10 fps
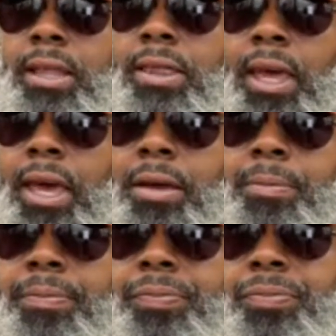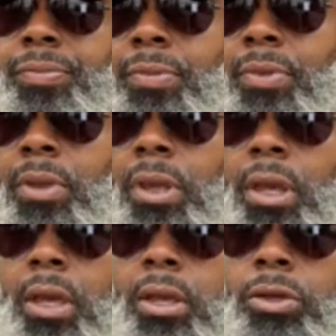that
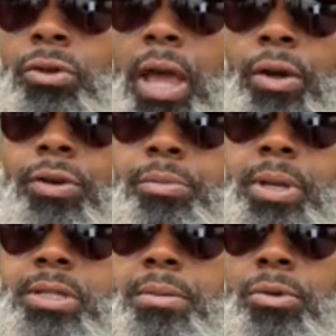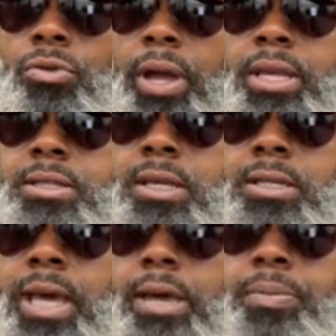you're not going to be some crazy
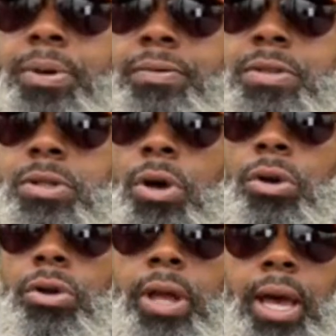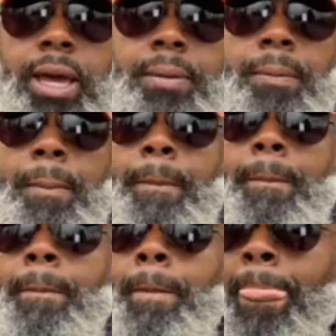type of stalker guy.
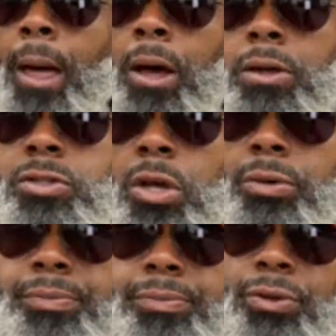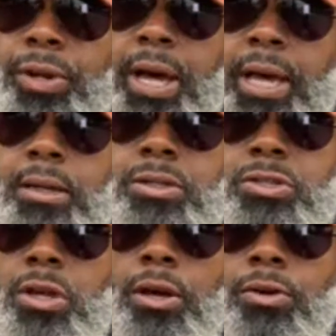Also, you're not
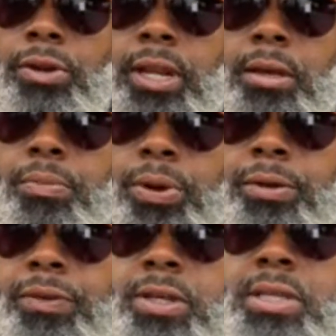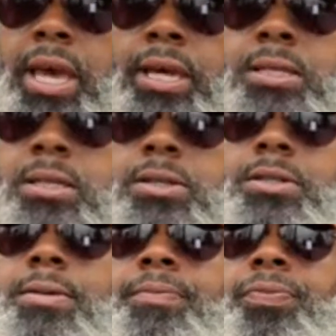stuck on any previous
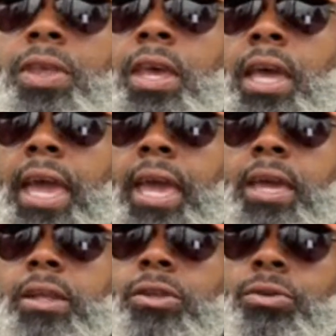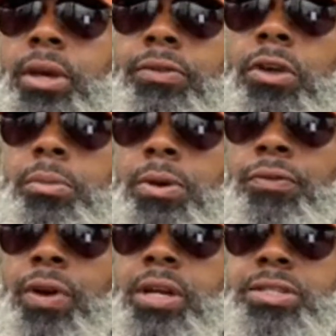exes, and you give them a
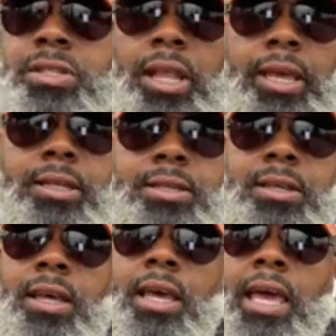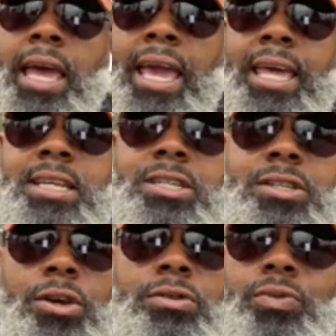fresh slate. And it
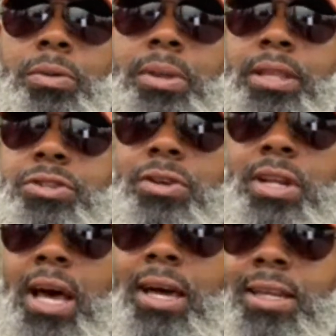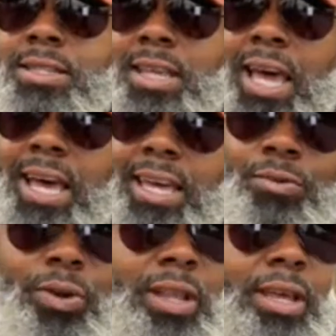shows women that you're an honest guy. And
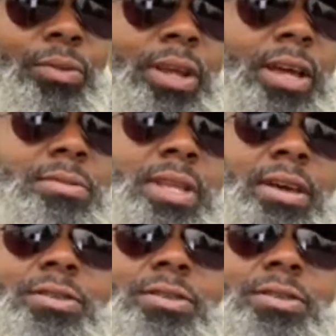really, when it comes down